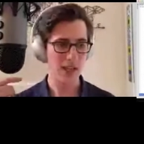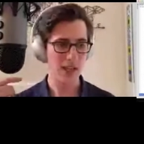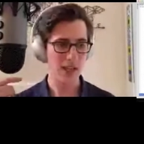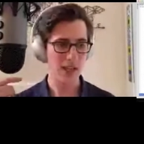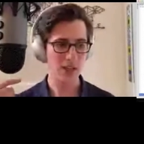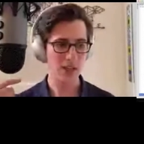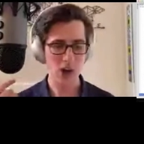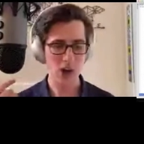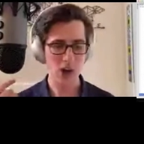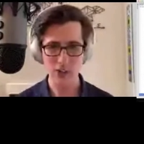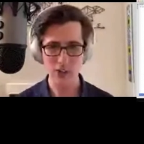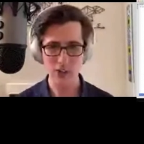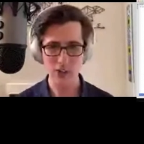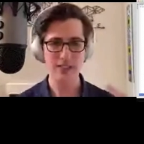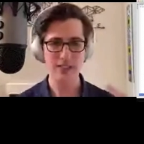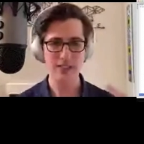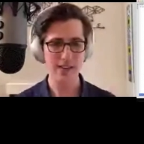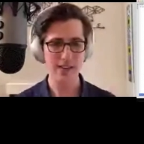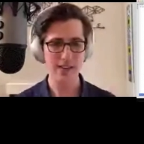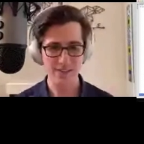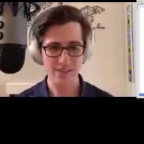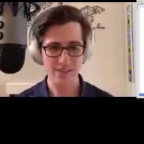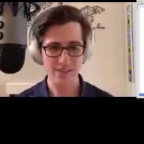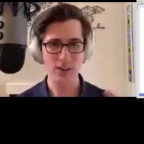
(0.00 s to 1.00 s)
calling
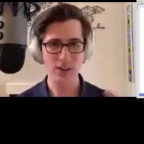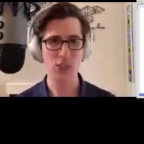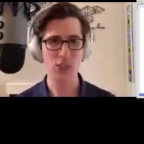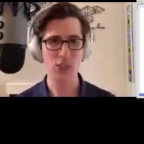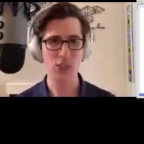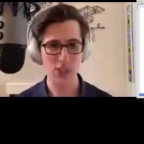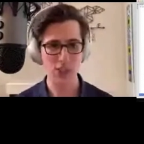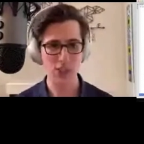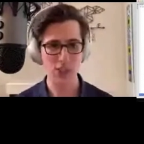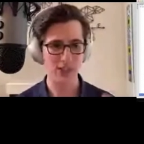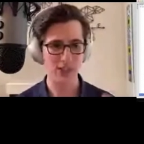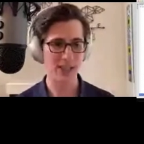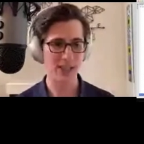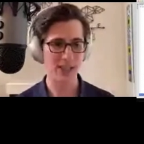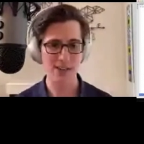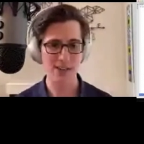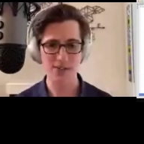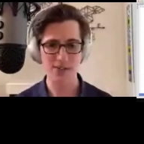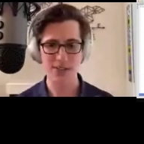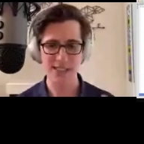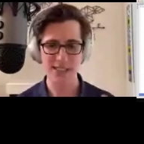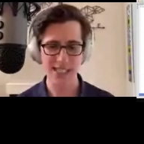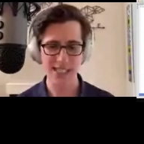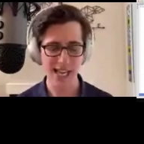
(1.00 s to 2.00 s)
that function
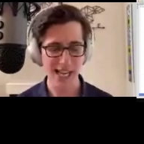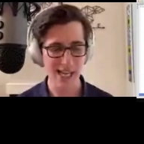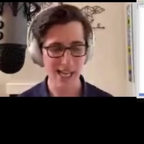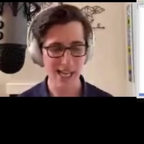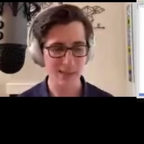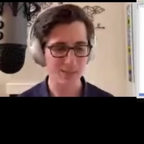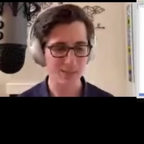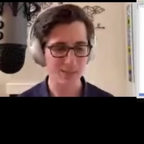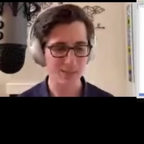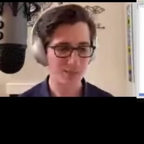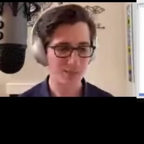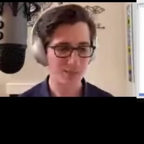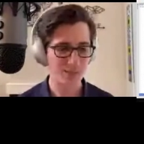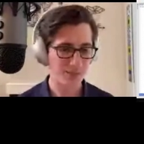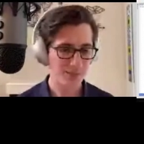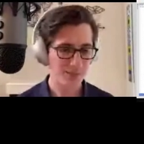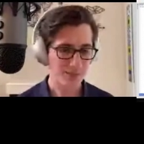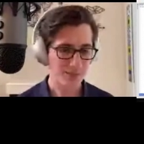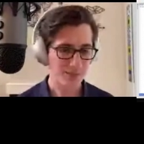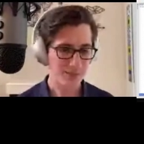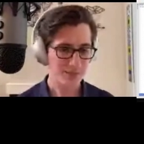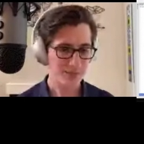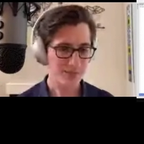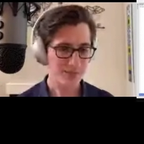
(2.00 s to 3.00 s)
every time.
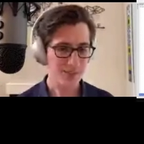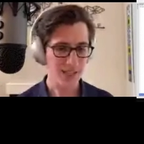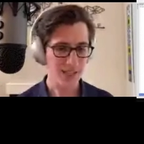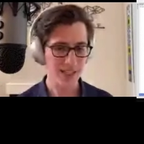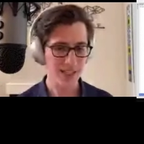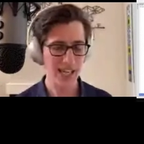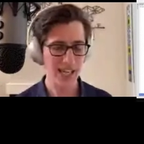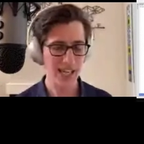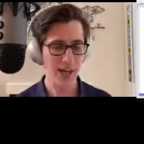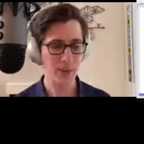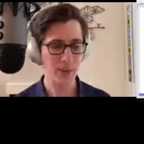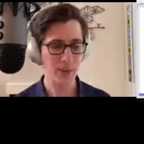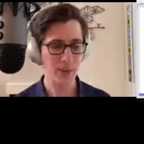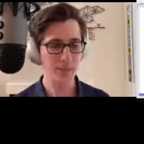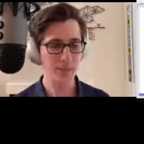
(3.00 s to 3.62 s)
Now,